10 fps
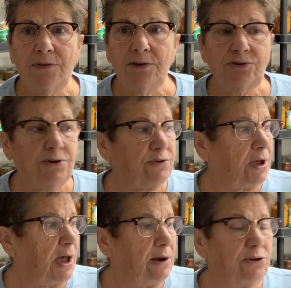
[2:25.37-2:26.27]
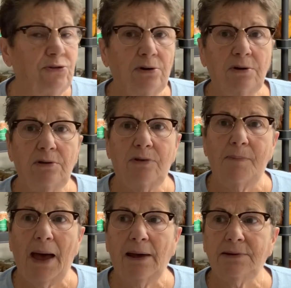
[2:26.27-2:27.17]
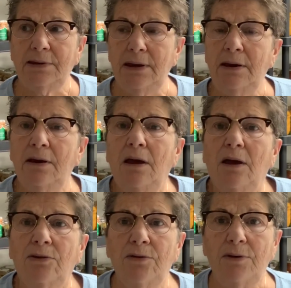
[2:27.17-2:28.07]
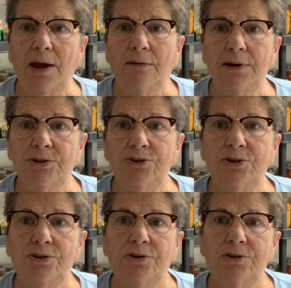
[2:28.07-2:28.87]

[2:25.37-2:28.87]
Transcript: this just kind of took the back seat. So now it's just